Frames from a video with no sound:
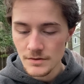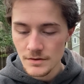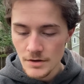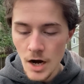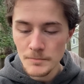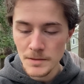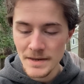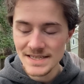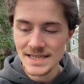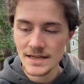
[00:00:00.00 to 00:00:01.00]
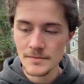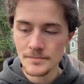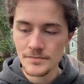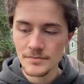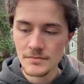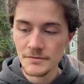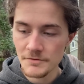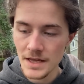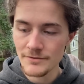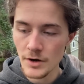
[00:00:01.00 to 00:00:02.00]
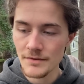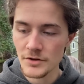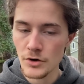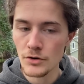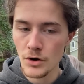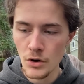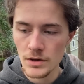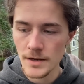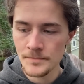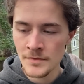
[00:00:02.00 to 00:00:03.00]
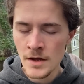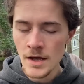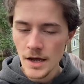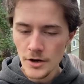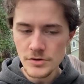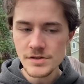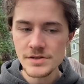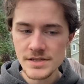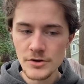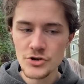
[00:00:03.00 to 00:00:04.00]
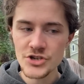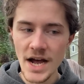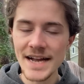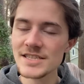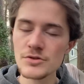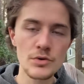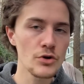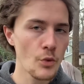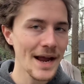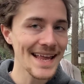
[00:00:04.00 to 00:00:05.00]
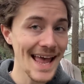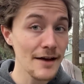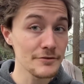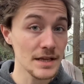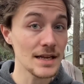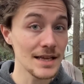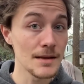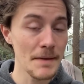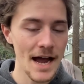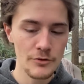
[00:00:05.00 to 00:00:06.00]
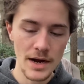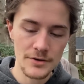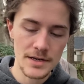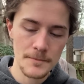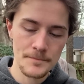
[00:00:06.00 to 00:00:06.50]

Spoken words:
complementing the flavor of the Coca-Cola, it also still shines through quite heavily in the background.